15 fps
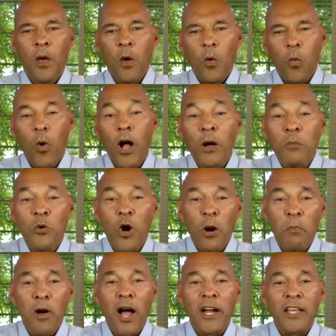Welcome to
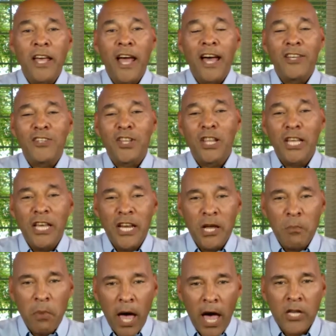our podcast,
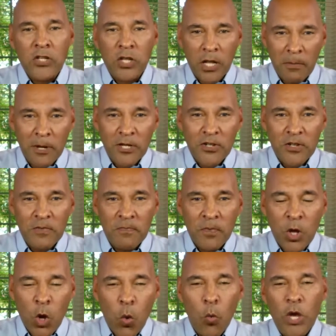Leading Past Limits.
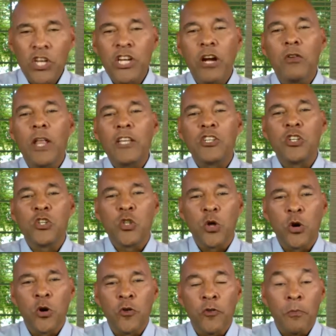We share lessons
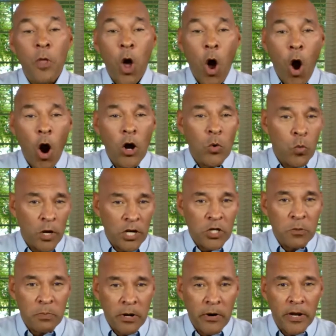learned from the hard-won
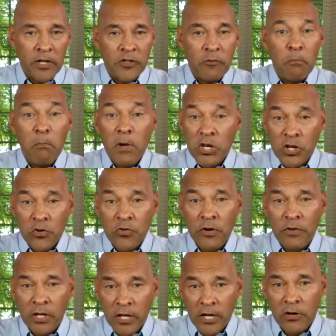experience of
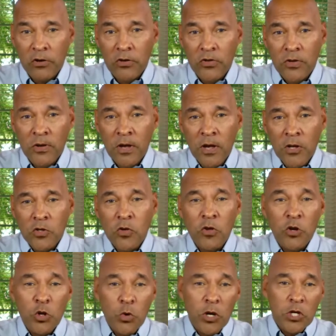mission-driven leaders so
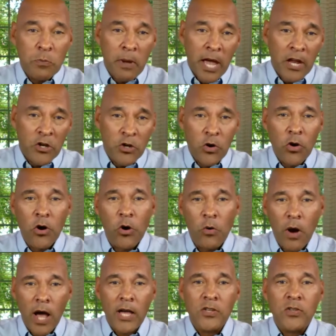that you expand your
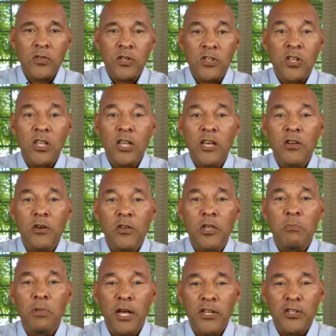horizons as a leader
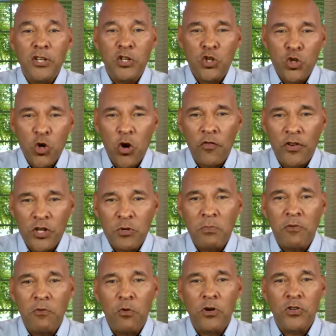that places service
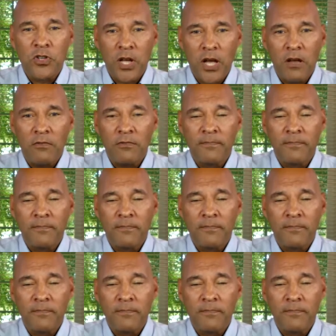before self.